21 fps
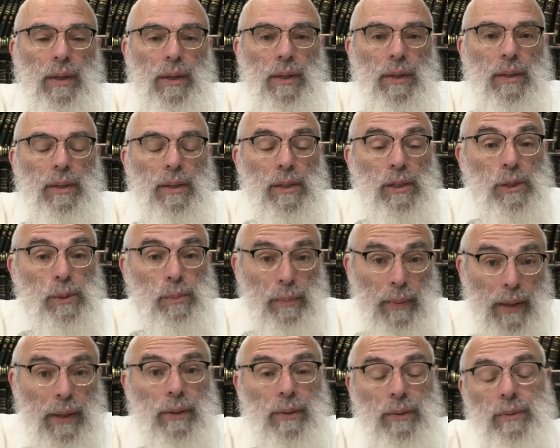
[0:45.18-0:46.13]
in
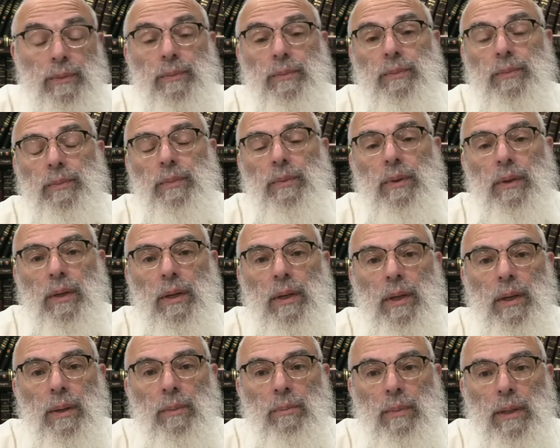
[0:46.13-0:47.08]
despair,
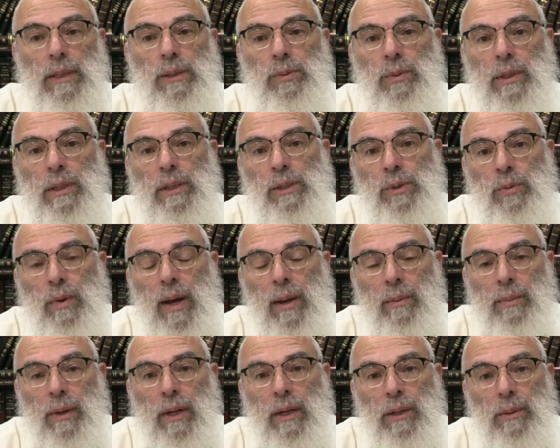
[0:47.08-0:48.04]
he meets with his
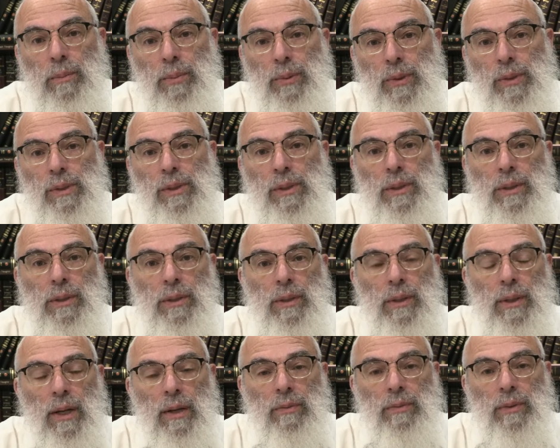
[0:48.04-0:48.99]
rabbi on a personal
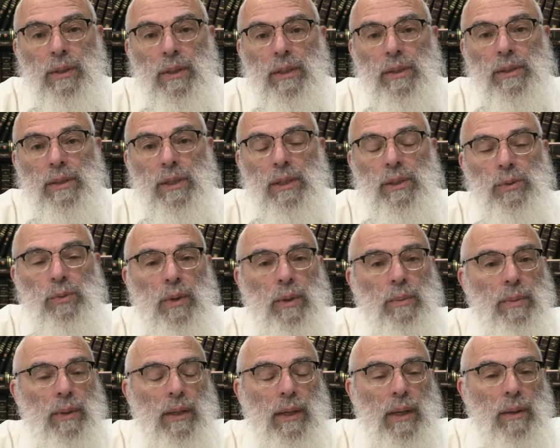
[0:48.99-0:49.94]
level. He says,
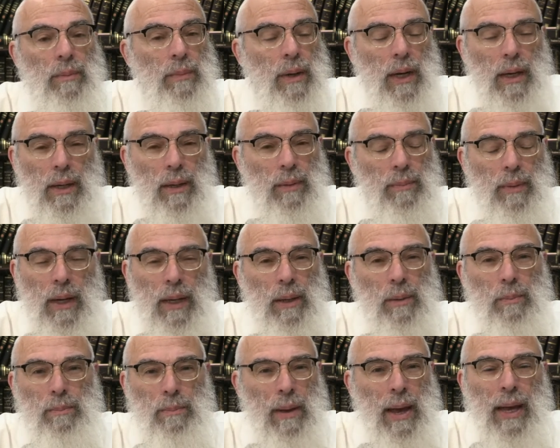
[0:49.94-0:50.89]
Rabbi, am I
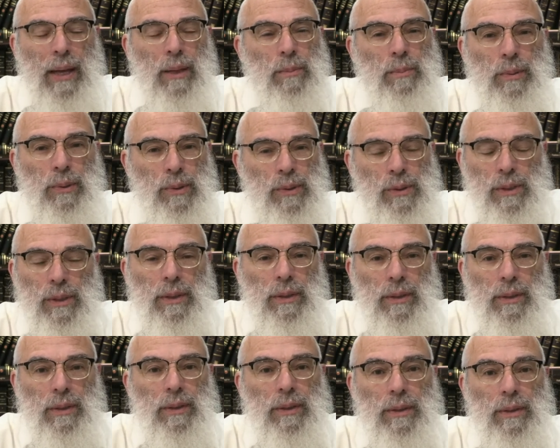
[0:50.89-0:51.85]
a bad
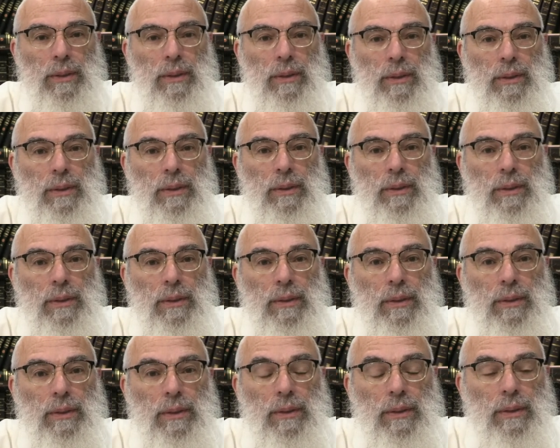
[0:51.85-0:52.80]
person?
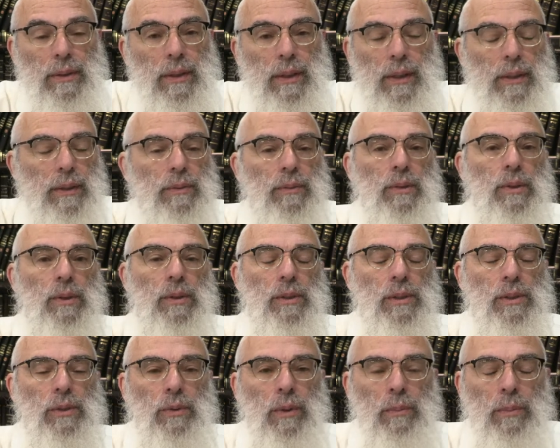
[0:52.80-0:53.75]
And of
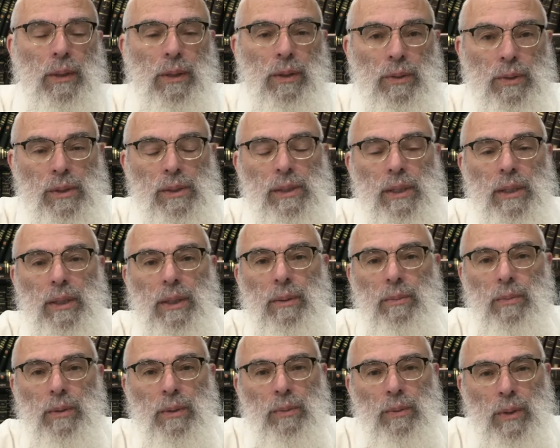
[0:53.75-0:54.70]
course, the rabbi looks at
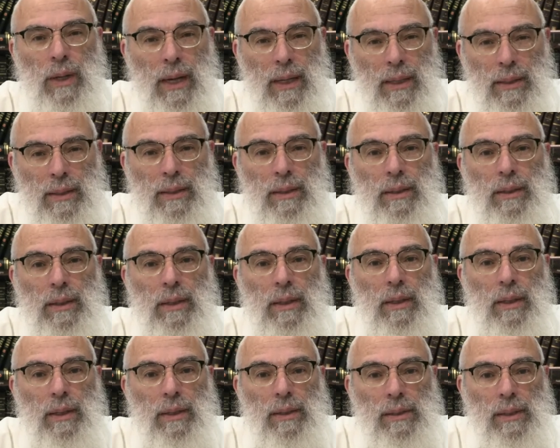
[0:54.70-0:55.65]
him, what?
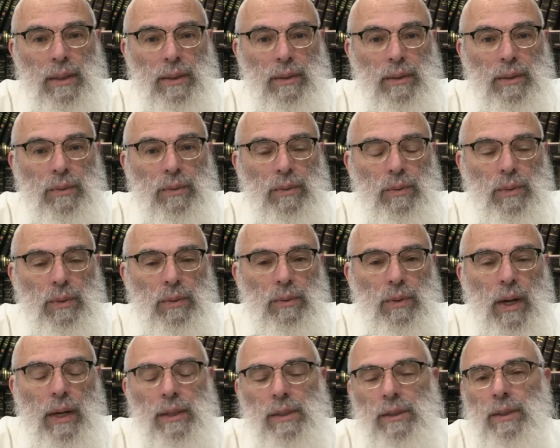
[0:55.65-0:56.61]
He said,
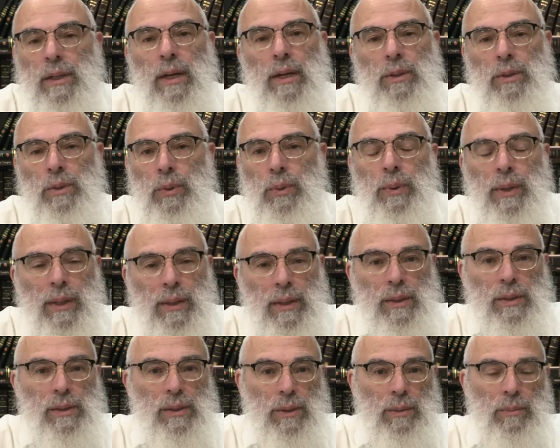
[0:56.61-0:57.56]
why is God doing
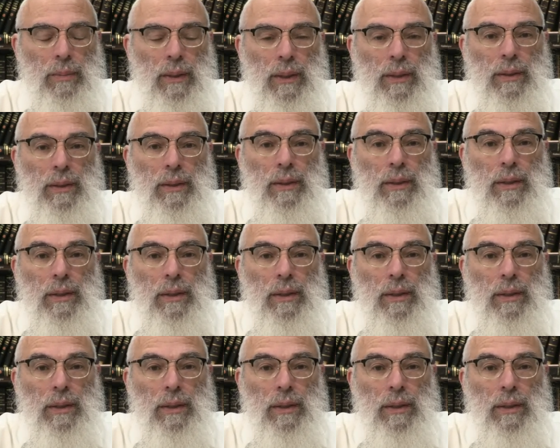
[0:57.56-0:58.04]
this to me?